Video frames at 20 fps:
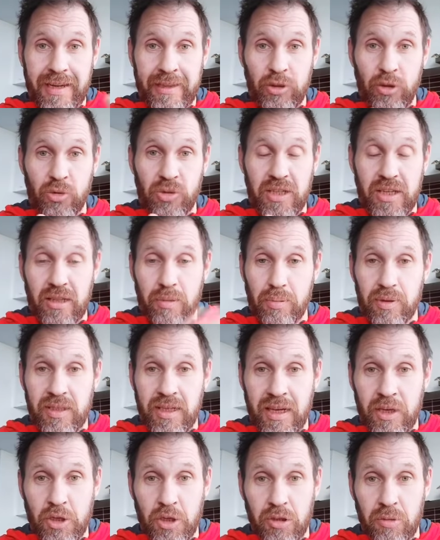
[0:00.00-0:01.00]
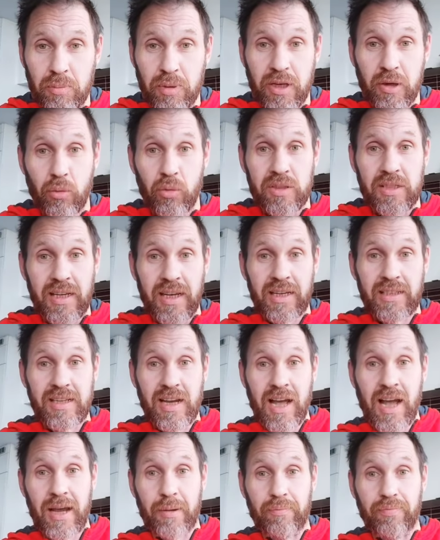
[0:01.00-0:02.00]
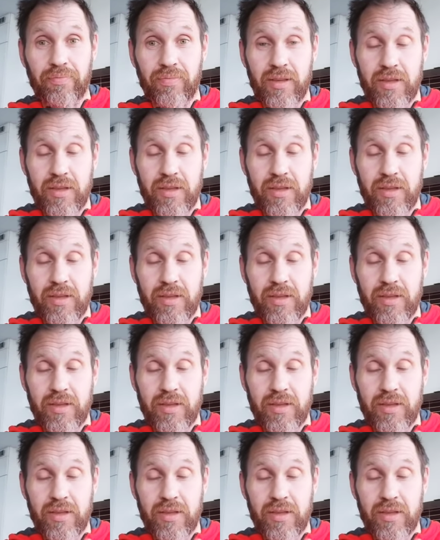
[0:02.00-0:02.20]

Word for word: I do see the potential, but it would take time.